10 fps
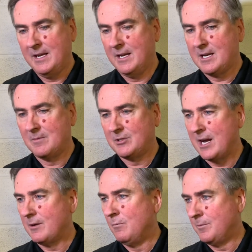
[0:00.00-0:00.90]
It comes
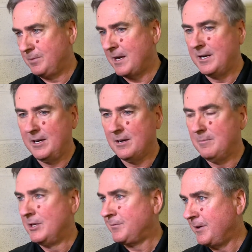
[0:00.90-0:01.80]
down to one play here, a
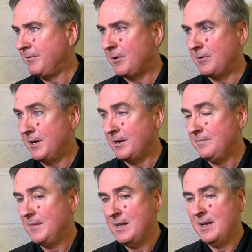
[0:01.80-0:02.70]
missed free throw here,
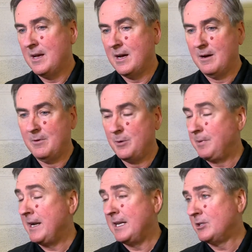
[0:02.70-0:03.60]
uh, when you're
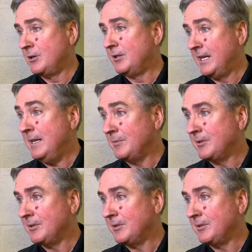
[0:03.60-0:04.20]
playing against good teams.